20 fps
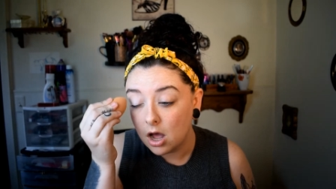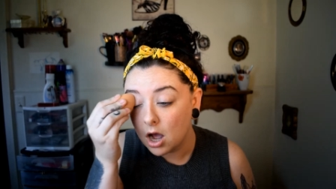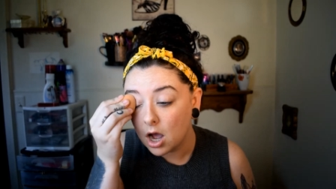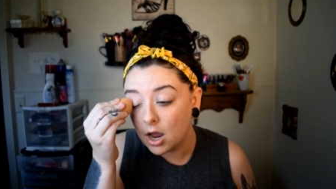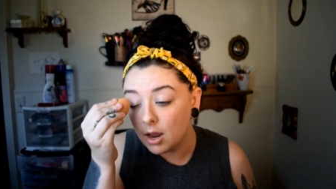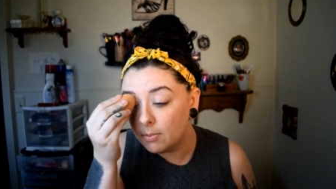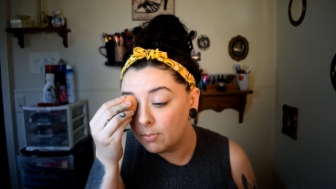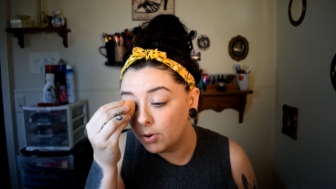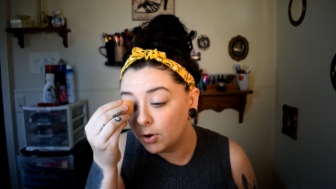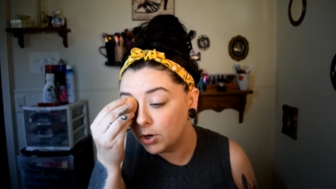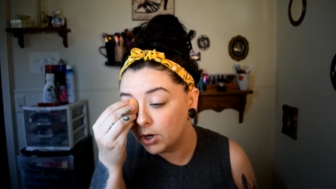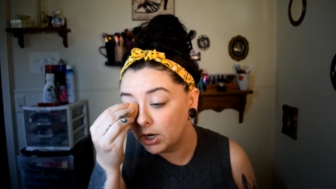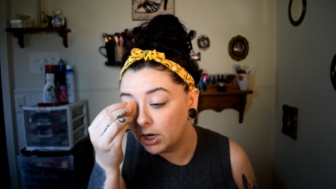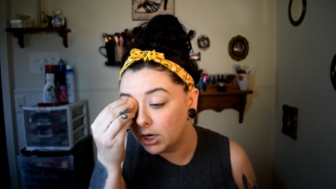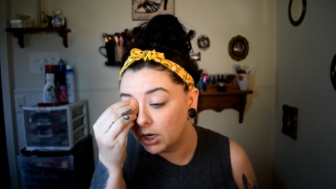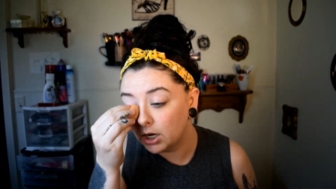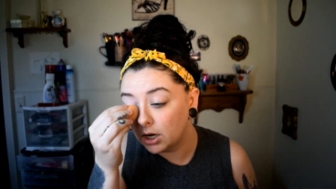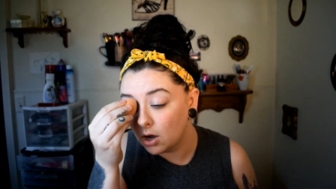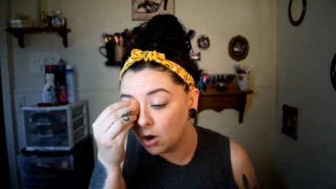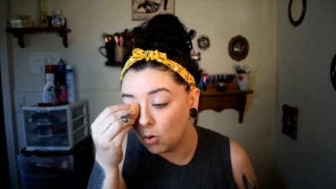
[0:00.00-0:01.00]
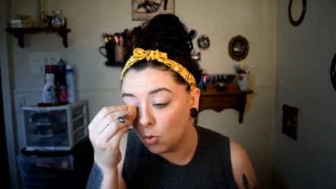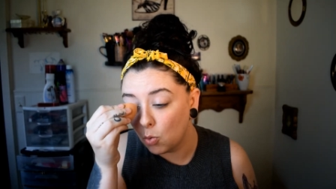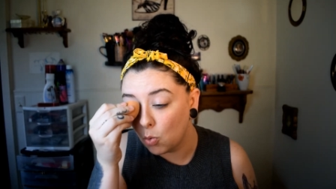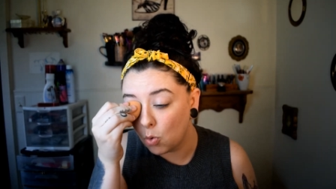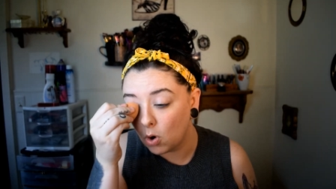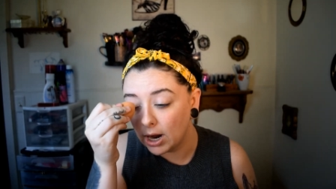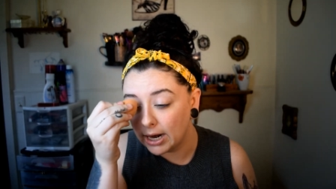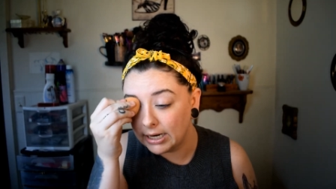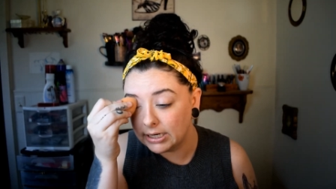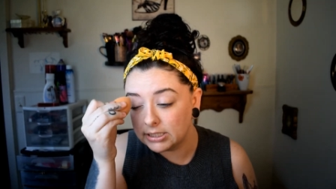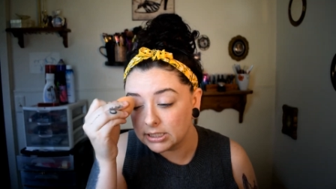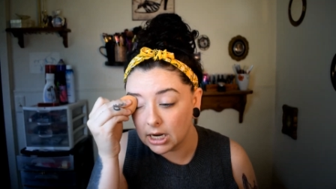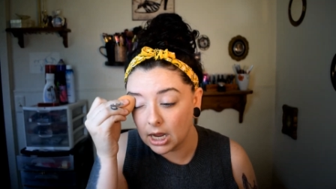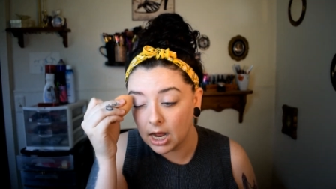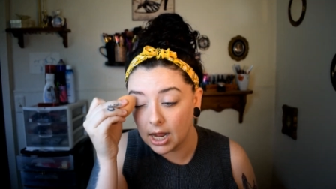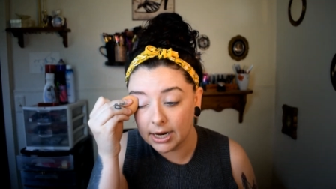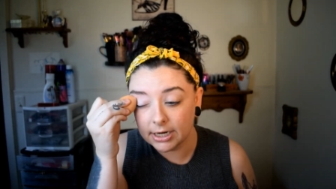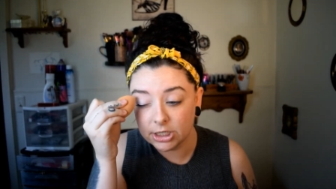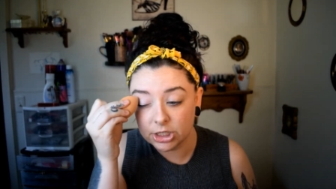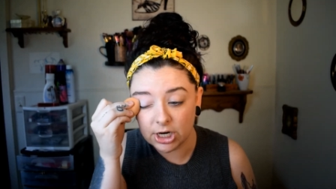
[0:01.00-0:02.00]
I'm putting white
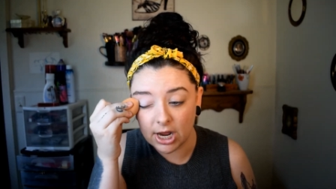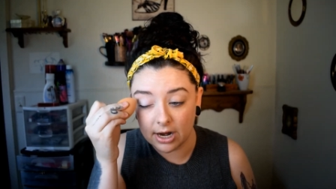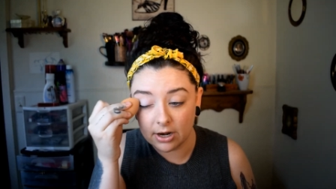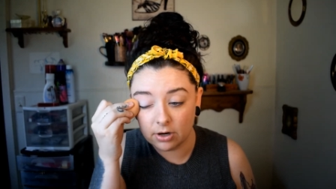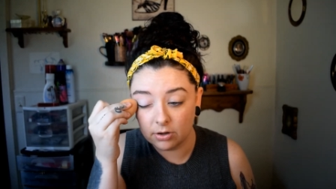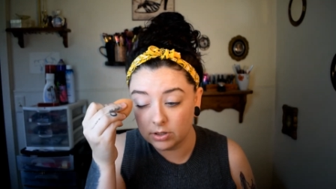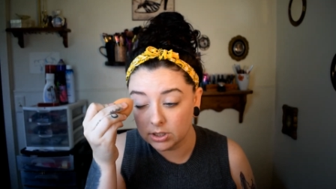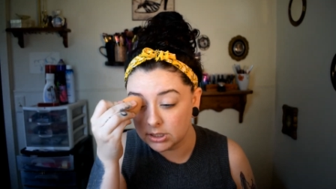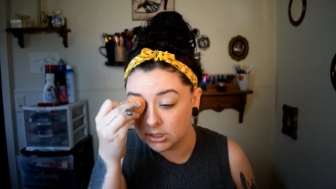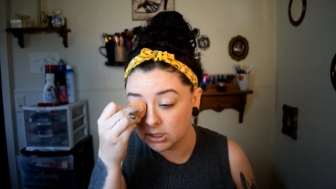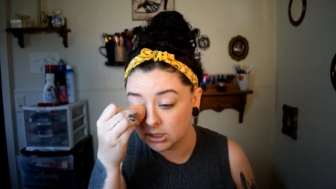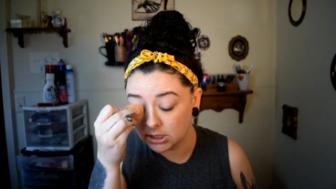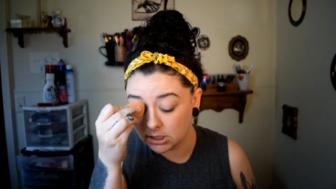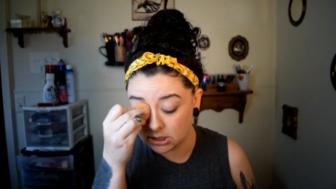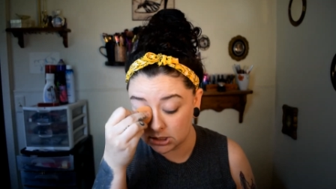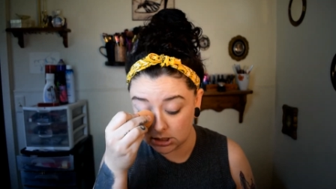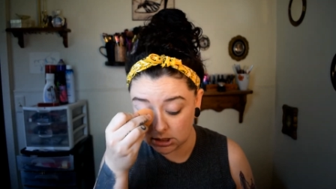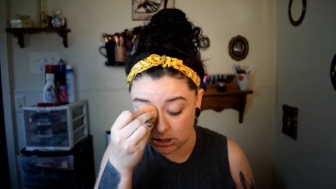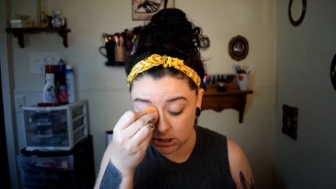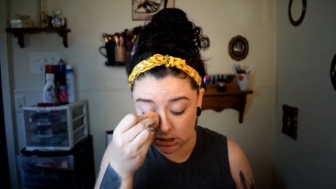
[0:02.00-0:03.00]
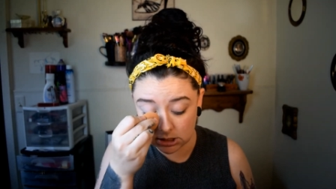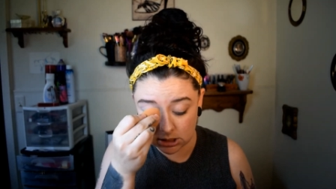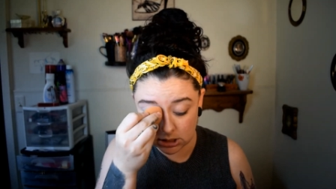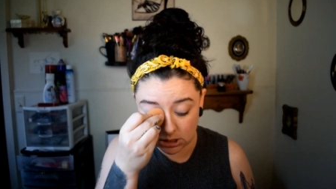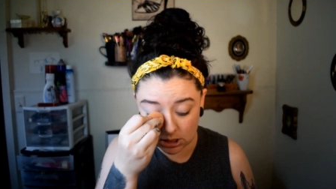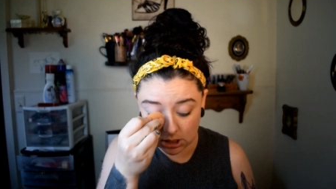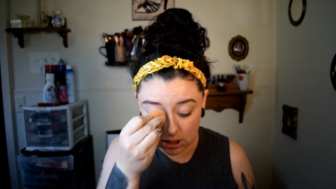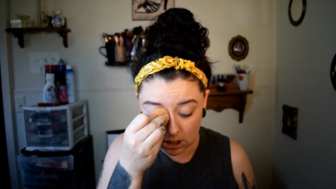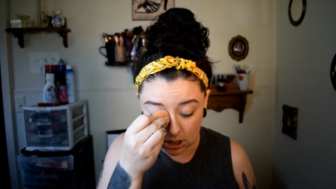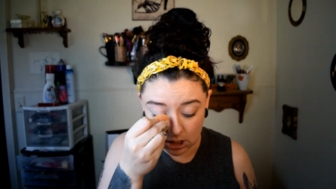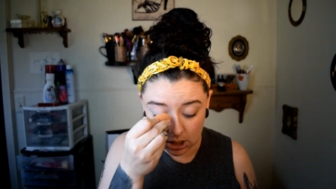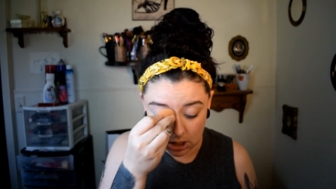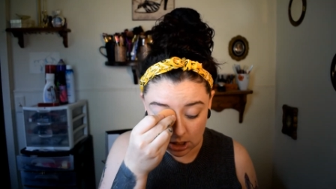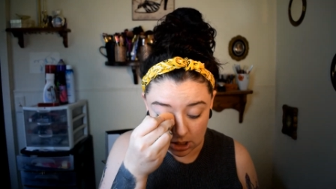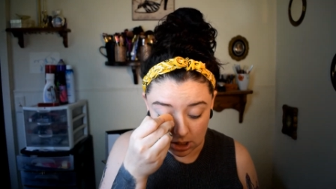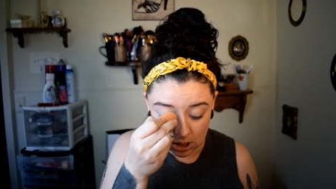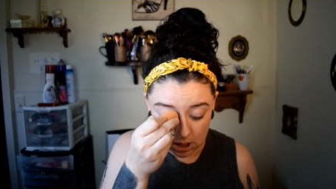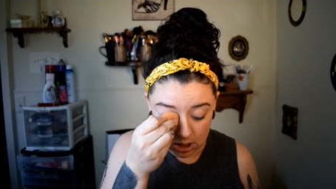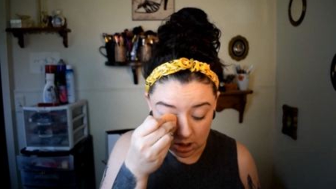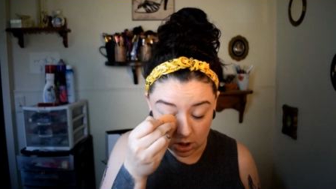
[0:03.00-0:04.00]
eyeshadow. This is
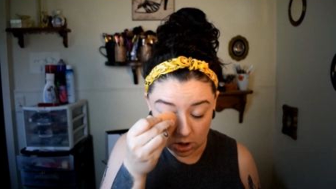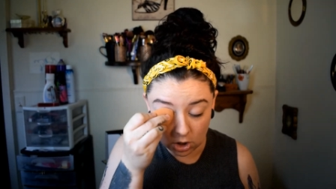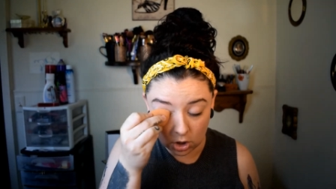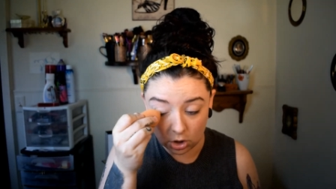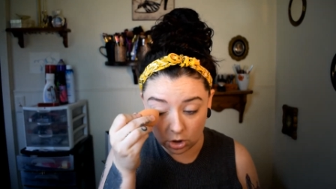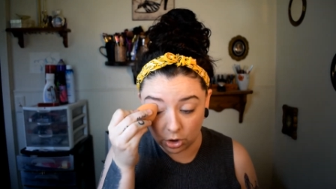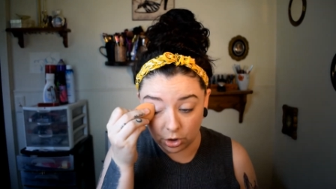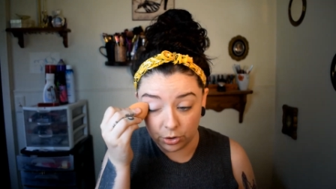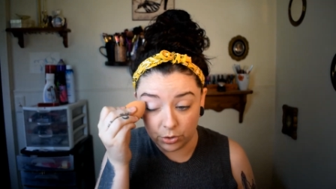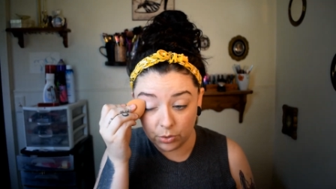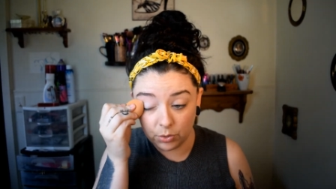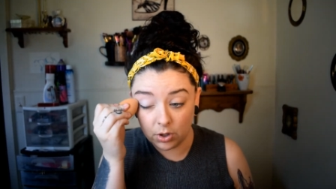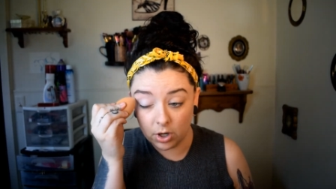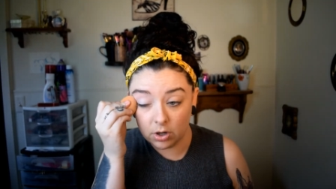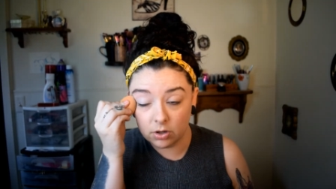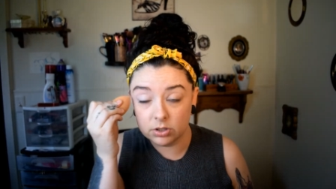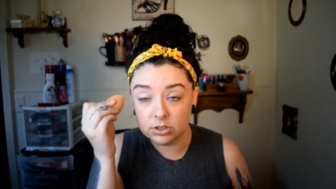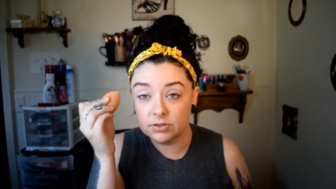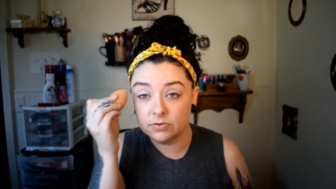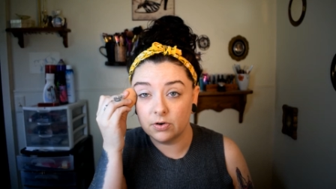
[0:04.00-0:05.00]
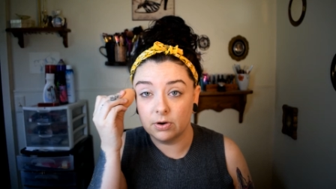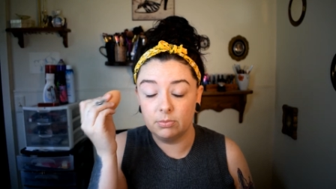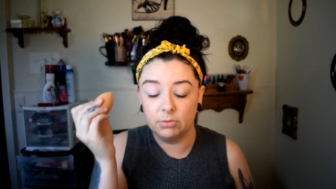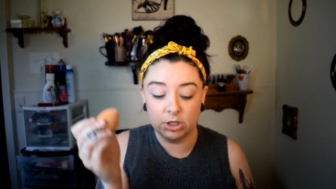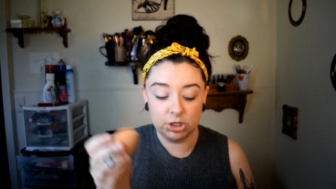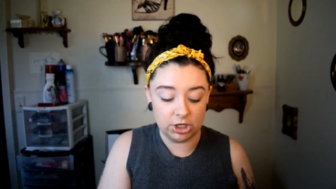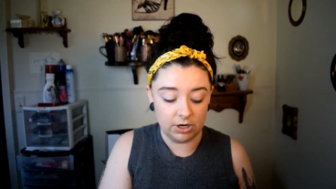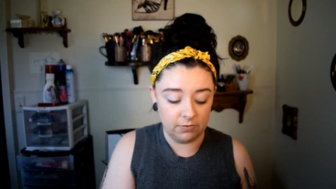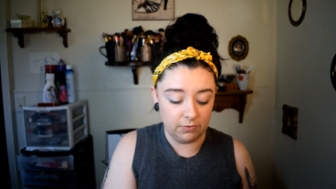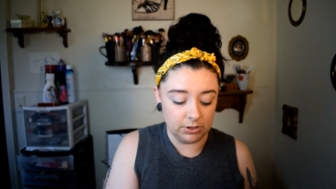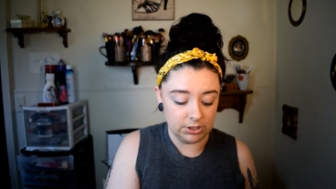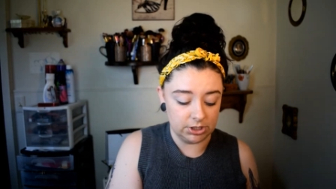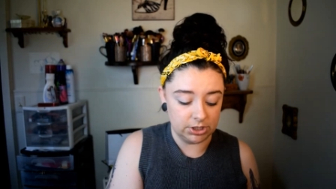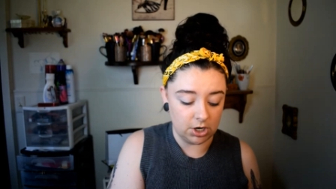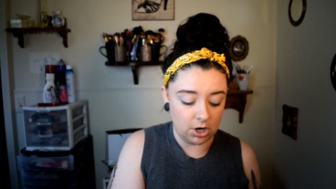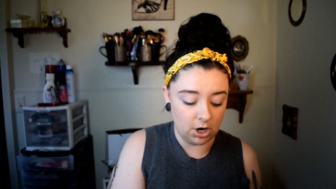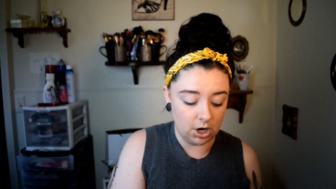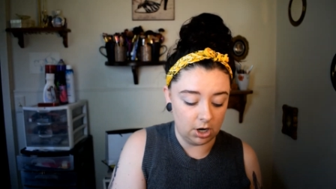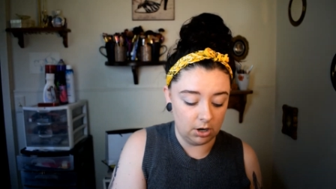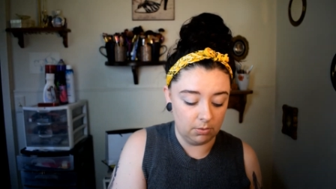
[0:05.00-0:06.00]
Glucose from the Jeffree
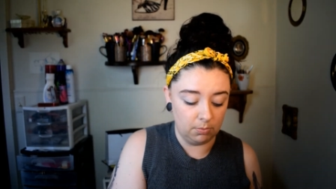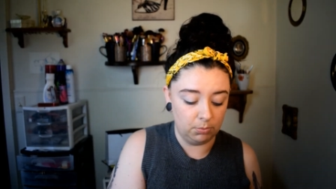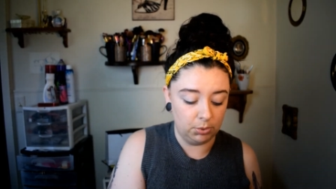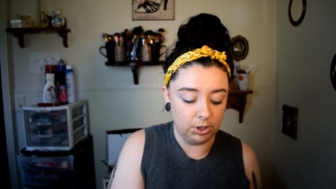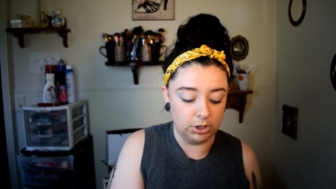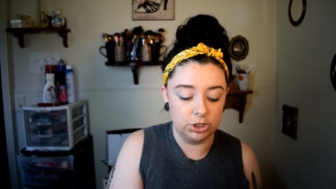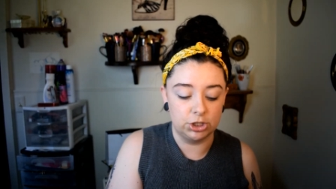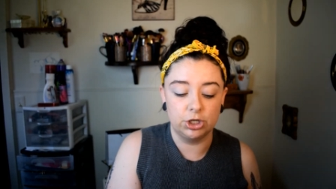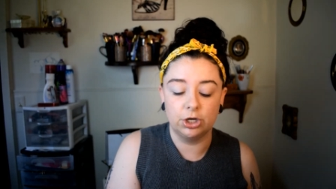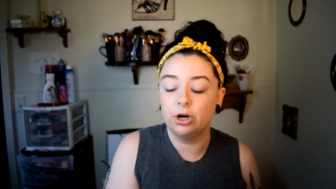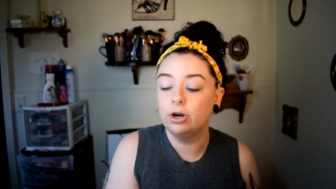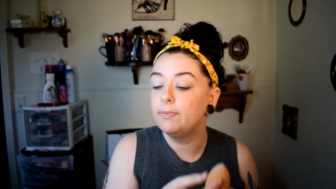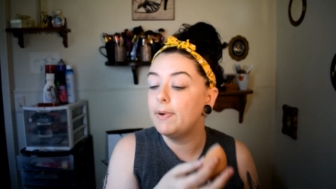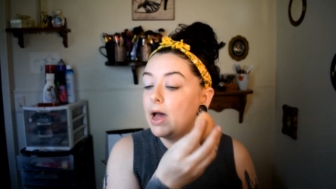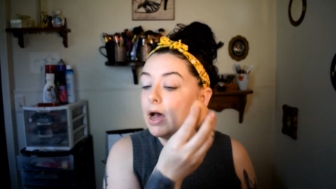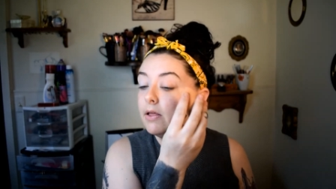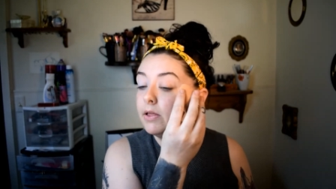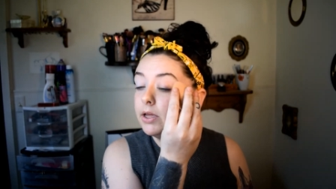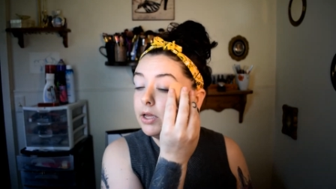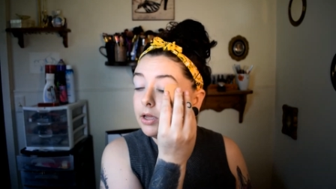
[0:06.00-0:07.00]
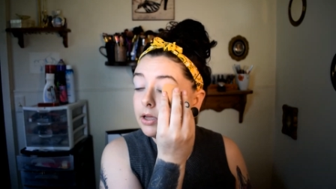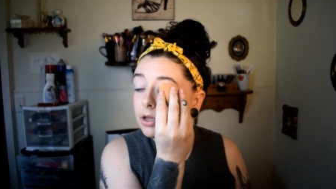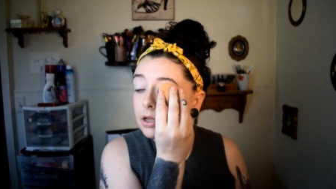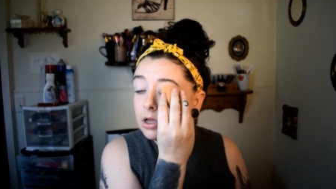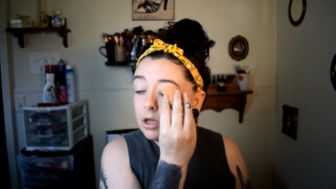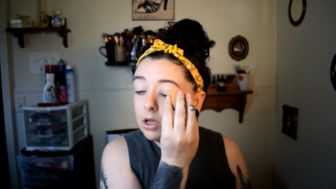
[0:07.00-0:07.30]
Star Blood Sugar palette.